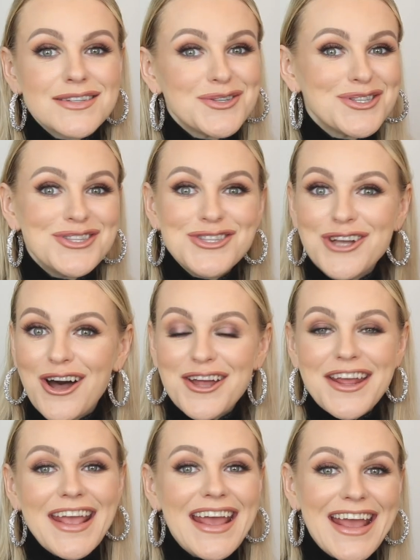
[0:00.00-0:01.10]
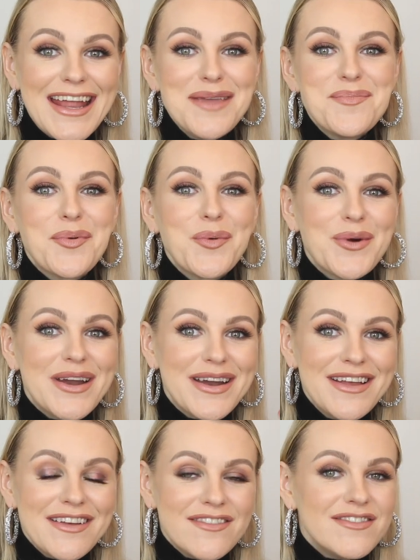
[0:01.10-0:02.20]
There is not any
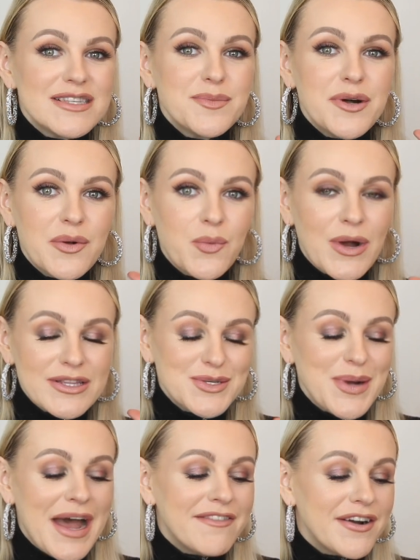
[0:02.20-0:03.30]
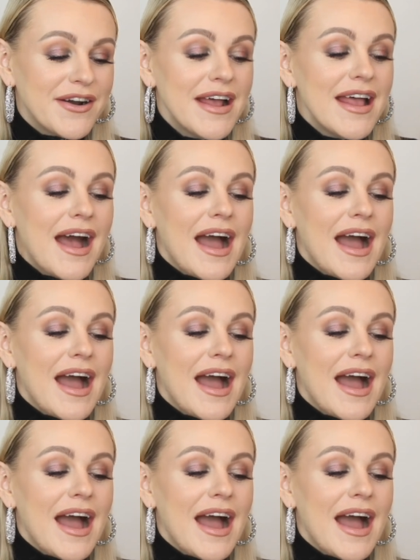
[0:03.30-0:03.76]
pore visible whatsoever.